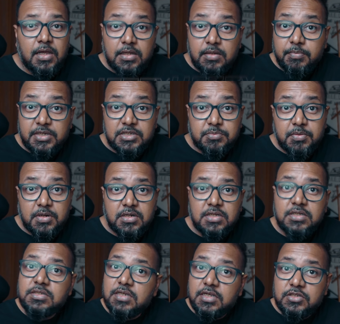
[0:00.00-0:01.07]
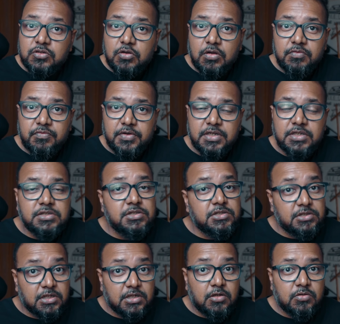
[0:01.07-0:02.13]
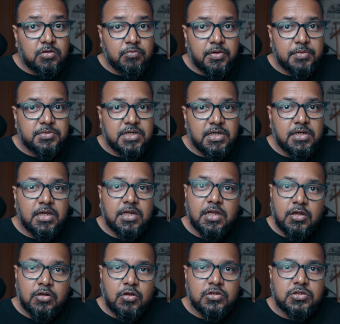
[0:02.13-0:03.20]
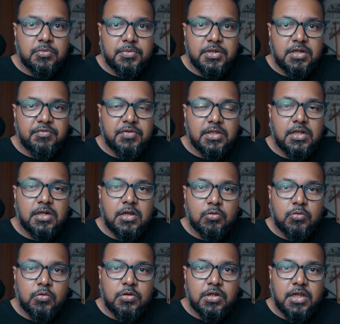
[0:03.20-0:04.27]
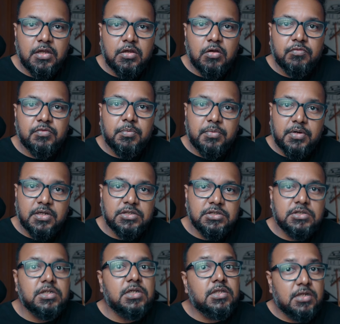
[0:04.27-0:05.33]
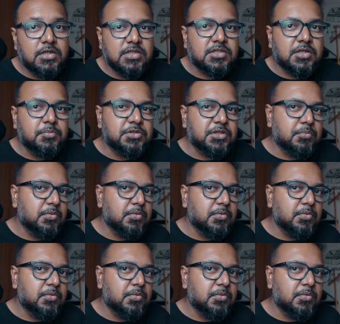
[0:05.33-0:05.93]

And the best part is it's all free. Check out the website, and I'll also be leaving the download link of the brush in the description